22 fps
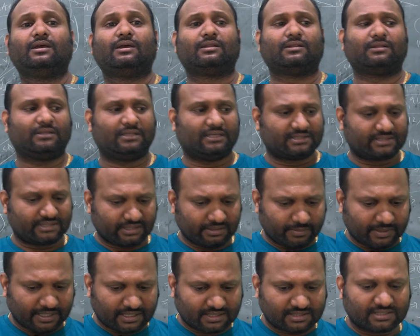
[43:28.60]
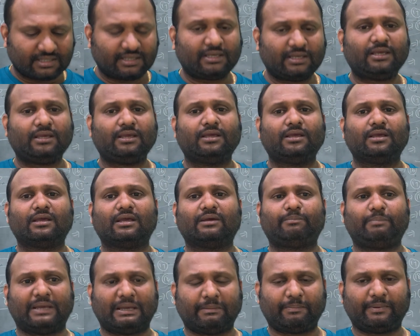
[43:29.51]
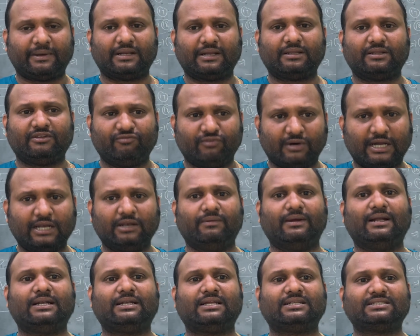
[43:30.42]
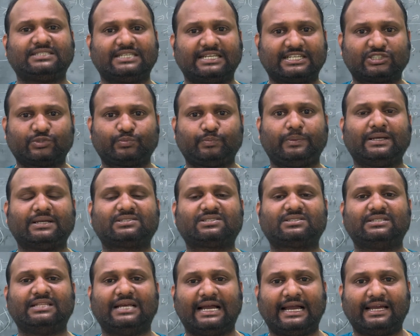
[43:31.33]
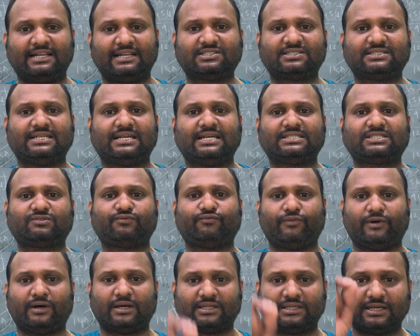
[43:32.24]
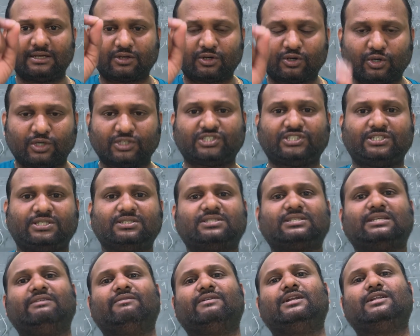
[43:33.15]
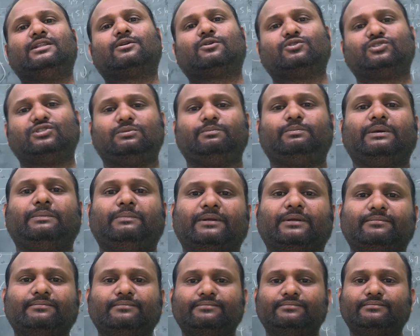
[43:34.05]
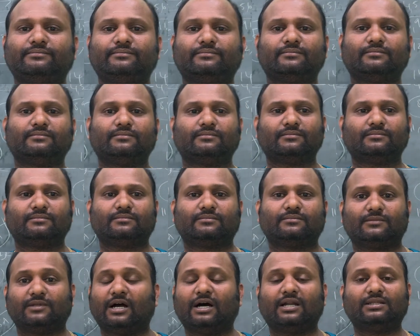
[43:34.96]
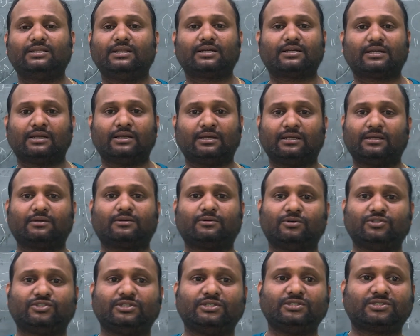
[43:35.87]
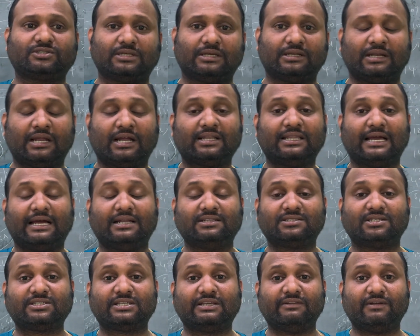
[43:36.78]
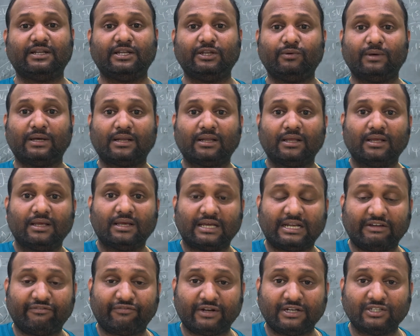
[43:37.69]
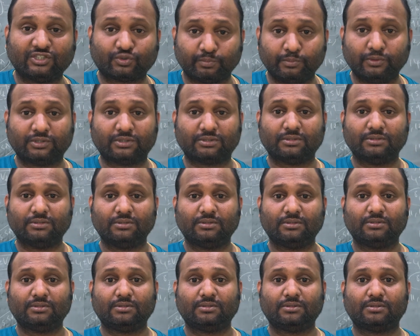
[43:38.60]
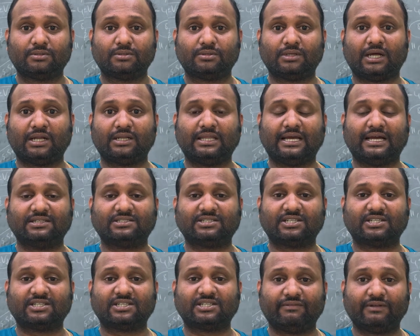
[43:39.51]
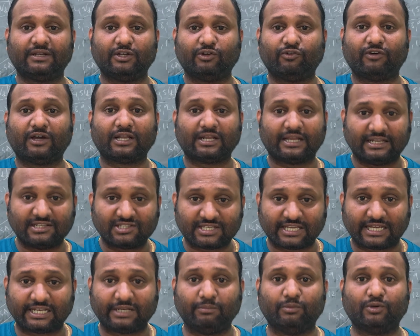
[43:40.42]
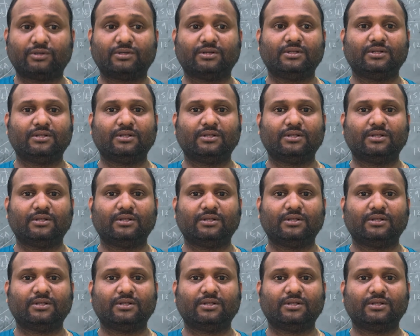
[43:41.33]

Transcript: the CBSE paper evaluators expects the answers for the questions given in the question paper. Not the questions, not the answers given in your reference book. Not the answers given in your NCERT book.